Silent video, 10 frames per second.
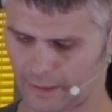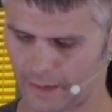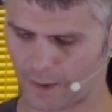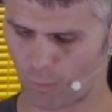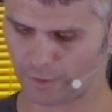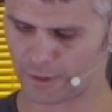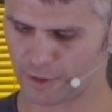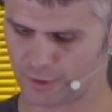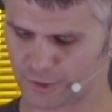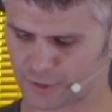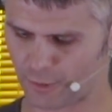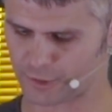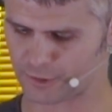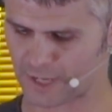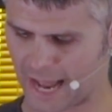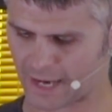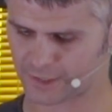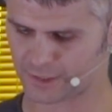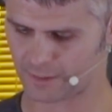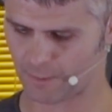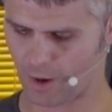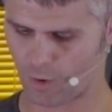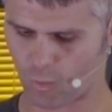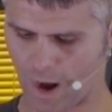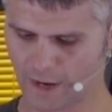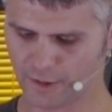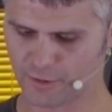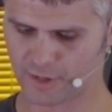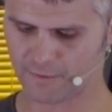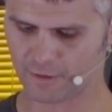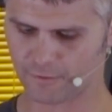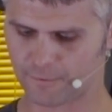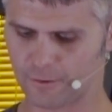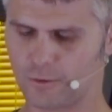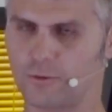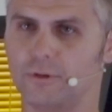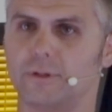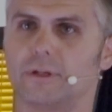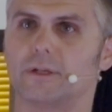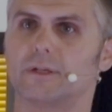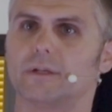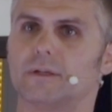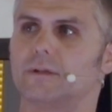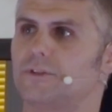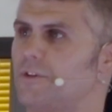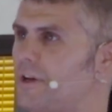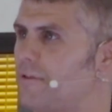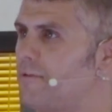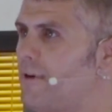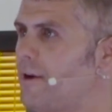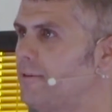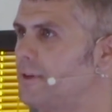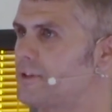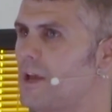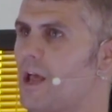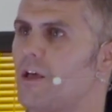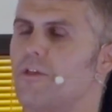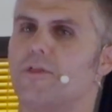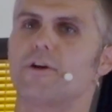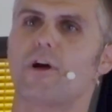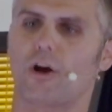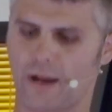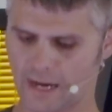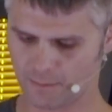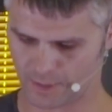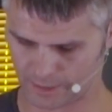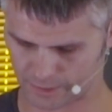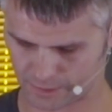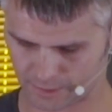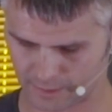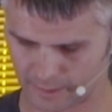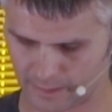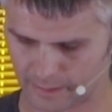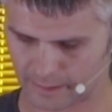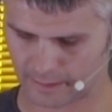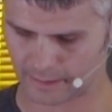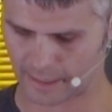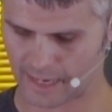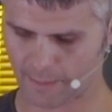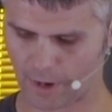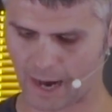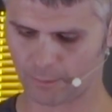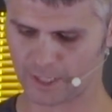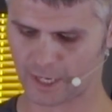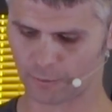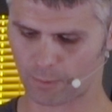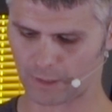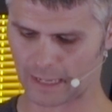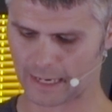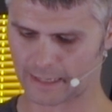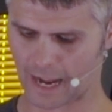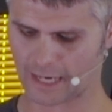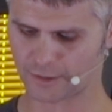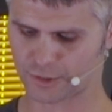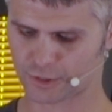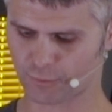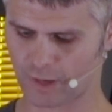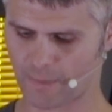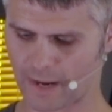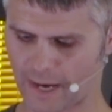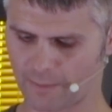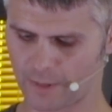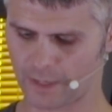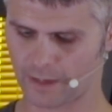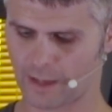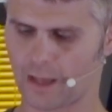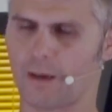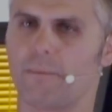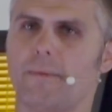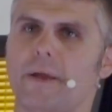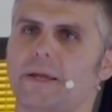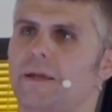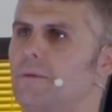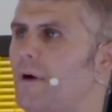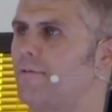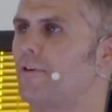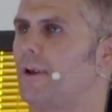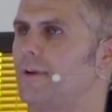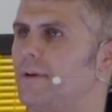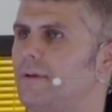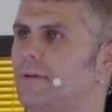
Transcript: And one of the Union soldiers asked him, "Why are you giving food to the Confederates? They're our enemies." And Abraham Lincoln replied, "I destroy my enemy by making him my friend."